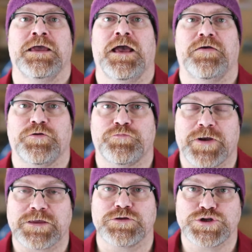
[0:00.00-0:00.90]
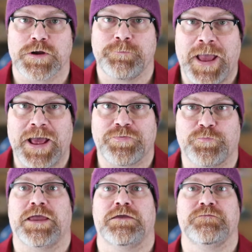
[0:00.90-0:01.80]
the regulatory
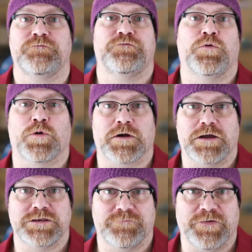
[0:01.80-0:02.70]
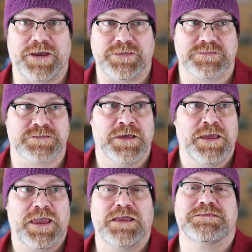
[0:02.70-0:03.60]
pathway for a device,
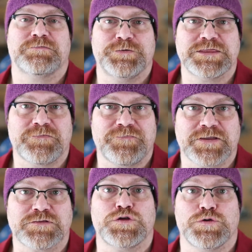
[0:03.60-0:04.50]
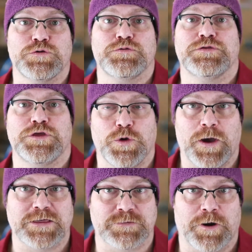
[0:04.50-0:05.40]
and specific to the
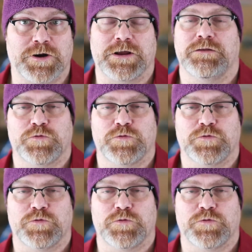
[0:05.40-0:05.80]
US market.